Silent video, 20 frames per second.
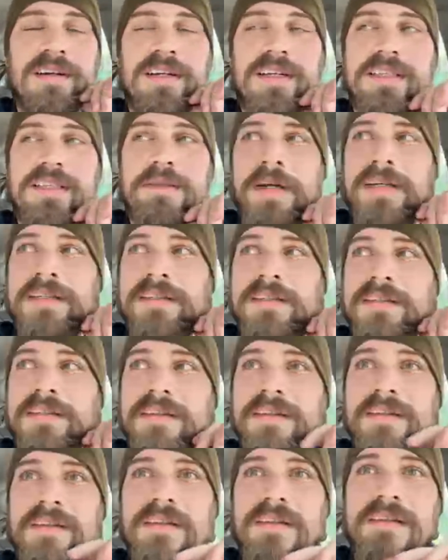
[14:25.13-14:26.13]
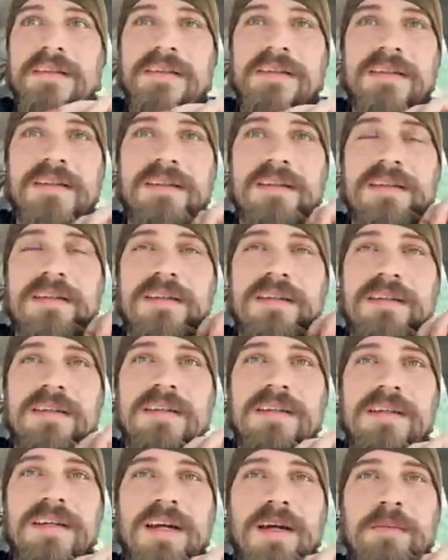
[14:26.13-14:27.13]
unexpected.
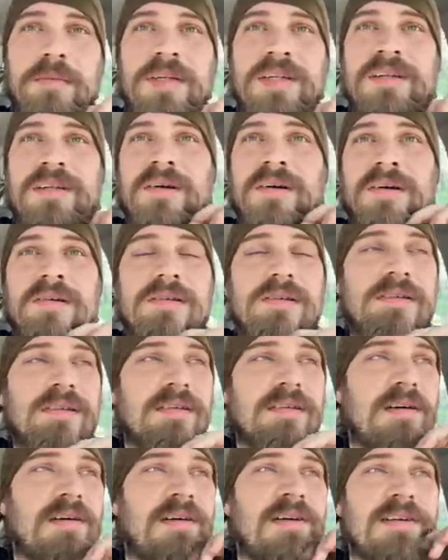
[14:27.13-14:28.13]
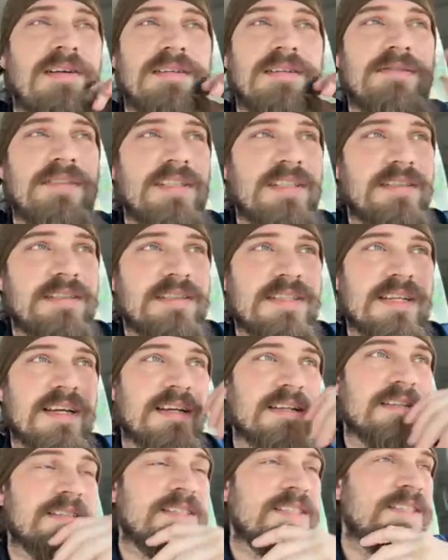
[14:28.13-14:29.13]
I mean, all of these
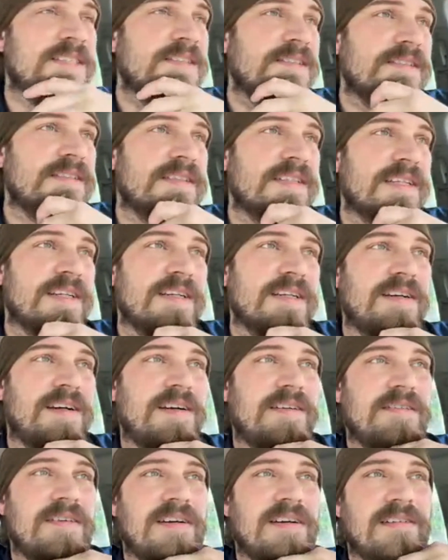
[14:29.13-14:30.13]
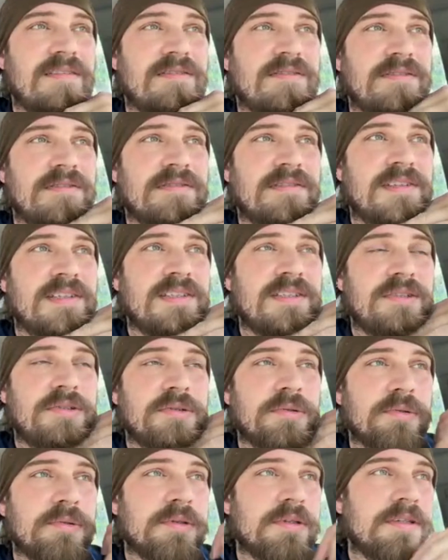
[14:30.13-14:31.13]
deaths that I've
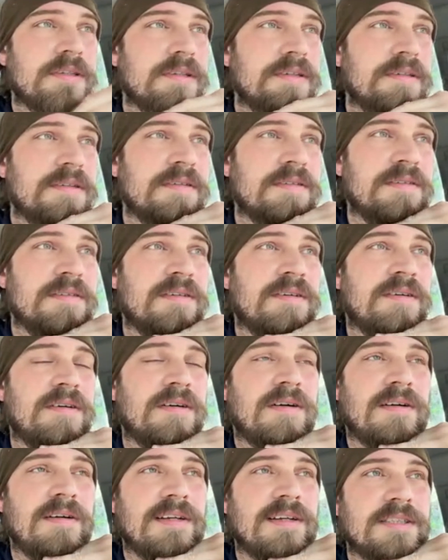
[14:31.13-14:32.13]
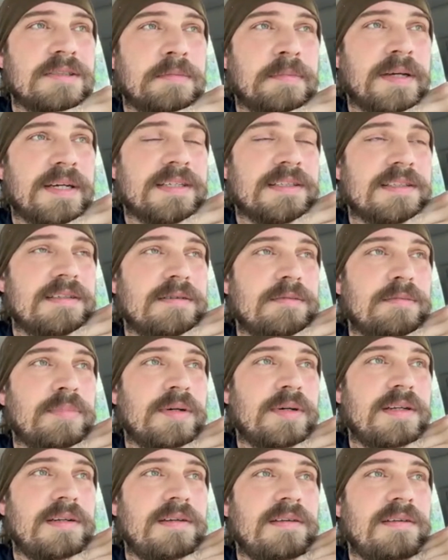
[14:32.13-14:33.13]
endured are unexpected,
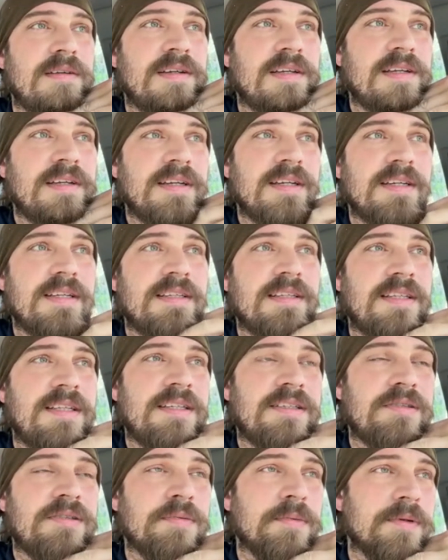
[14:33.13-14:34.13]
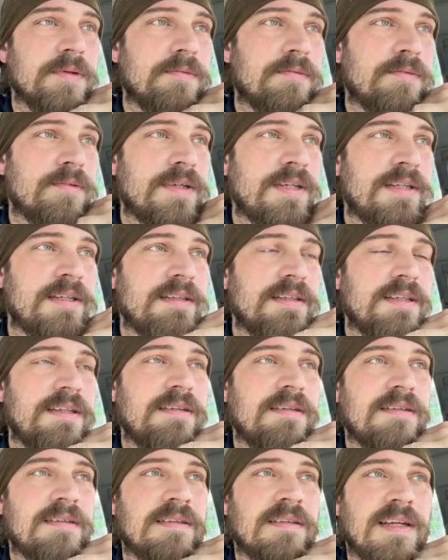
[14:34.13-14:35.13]
but this one really,
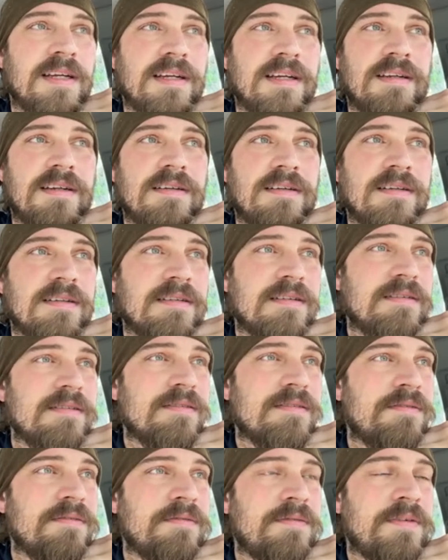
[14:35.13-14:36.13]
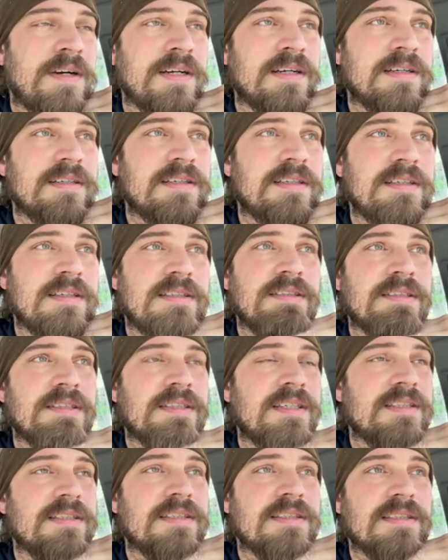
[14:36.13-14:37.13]
like, fuck, you just
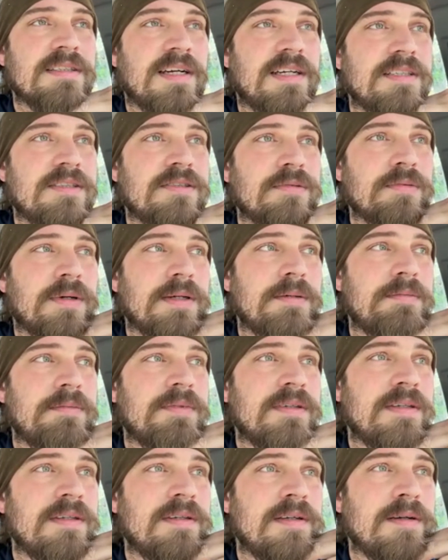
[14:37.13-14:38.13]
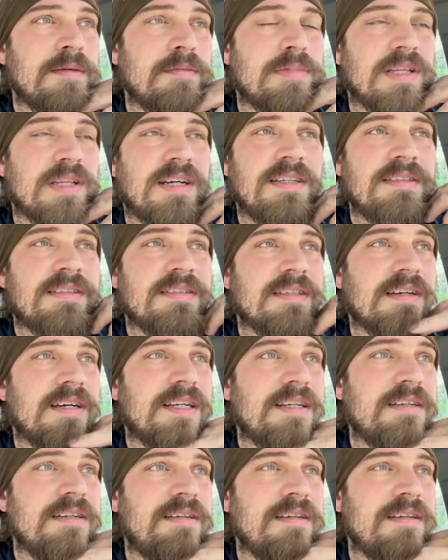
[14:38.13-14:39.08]
get sideswiped, blindsided.